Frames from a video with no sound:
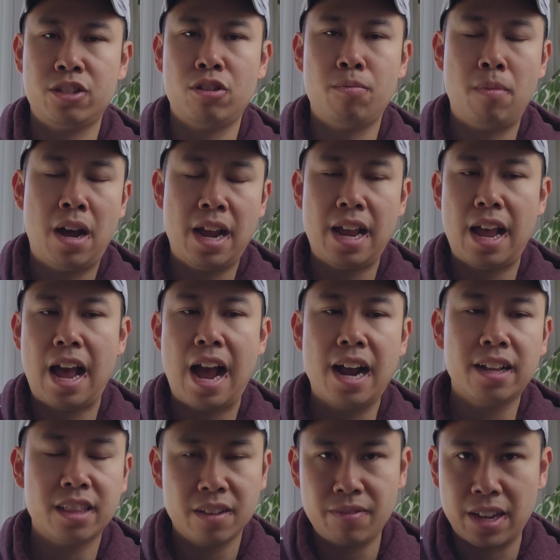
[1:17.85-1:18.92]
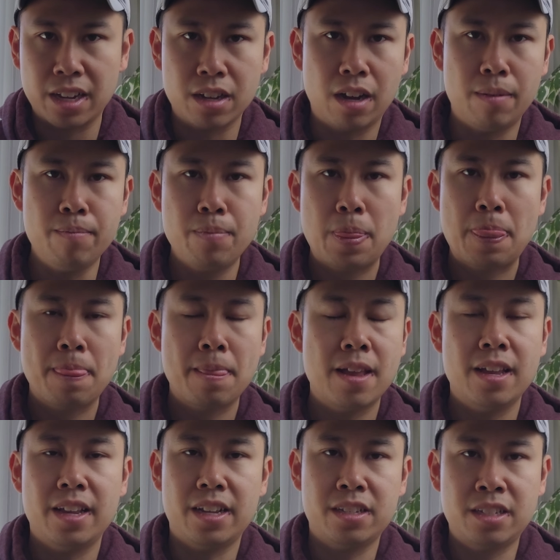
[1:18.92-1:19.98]
So my active income
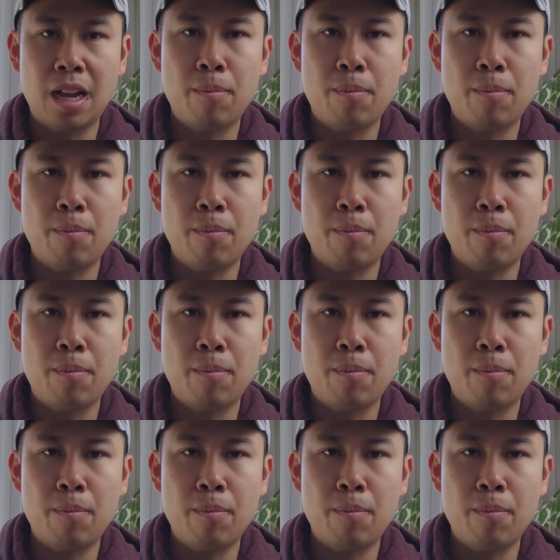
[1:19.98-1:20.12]
is